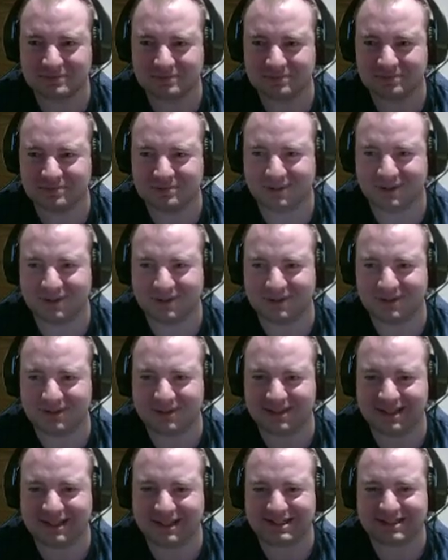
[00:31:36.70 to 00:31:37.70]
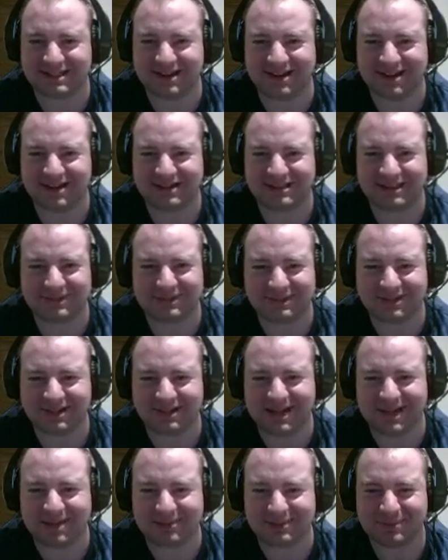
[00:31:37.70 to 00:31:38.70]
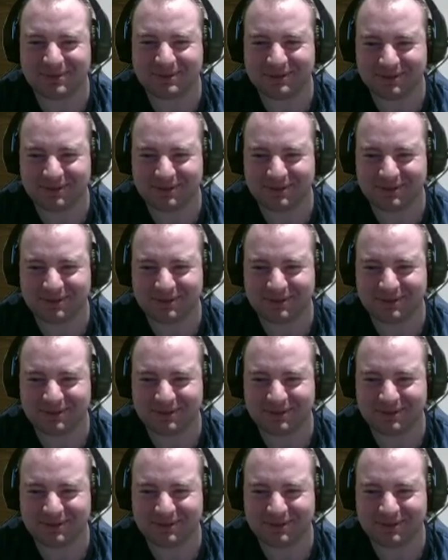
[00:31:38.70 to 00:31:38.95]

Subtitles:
But it's hardly ever gonna happen.